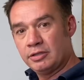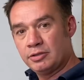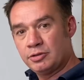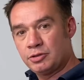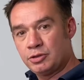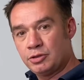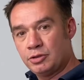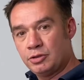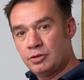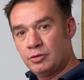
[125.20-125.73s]

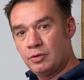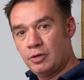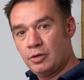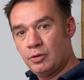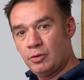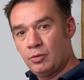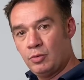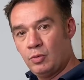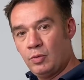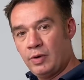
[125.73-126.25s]
So
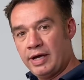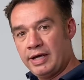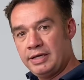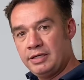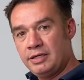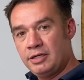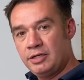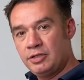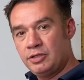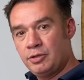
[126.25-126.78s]

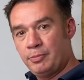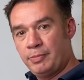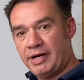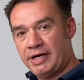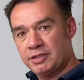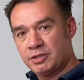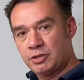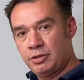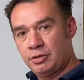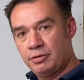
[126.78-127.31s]
when you
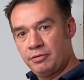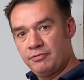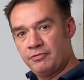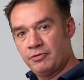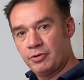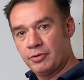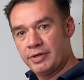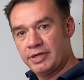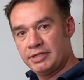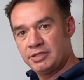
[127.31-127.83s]
pass current
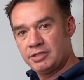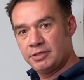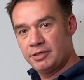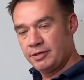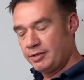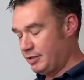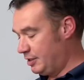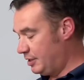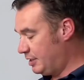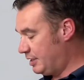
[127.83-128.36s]
through it,
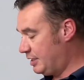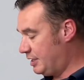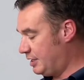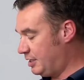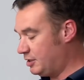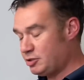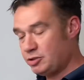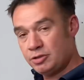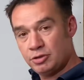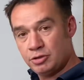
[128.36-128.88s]

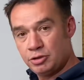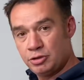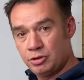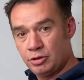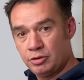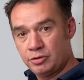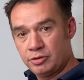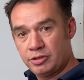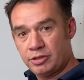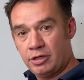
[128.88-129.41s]
it
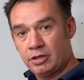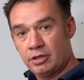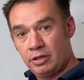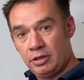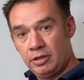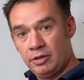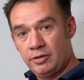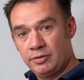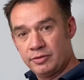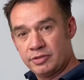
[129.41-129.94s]
shuts or
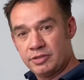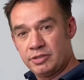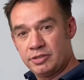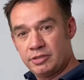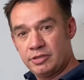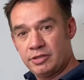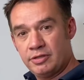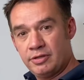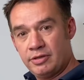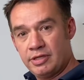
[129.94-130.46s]

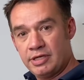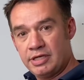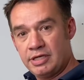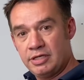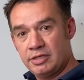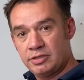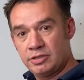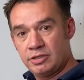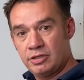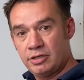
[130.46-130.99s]
closes the
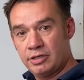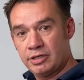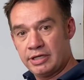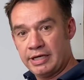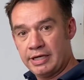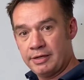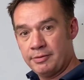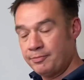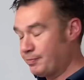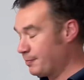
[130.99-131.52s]

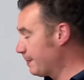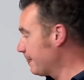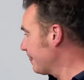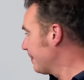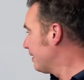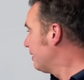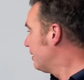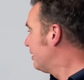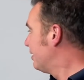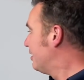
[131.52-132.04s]
circuit.
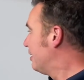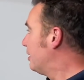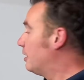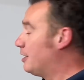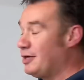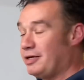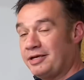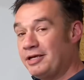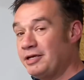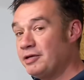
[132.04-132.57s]

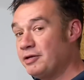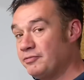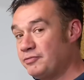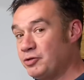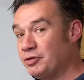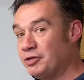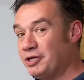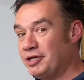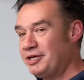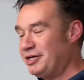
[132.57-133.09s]
Here I've
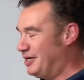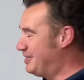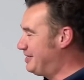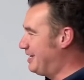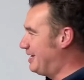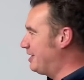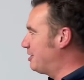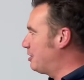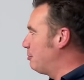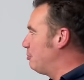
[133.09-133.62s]
done a
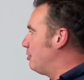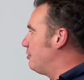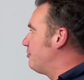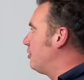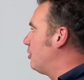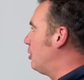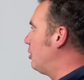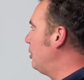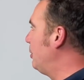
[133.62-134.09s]
diagram before.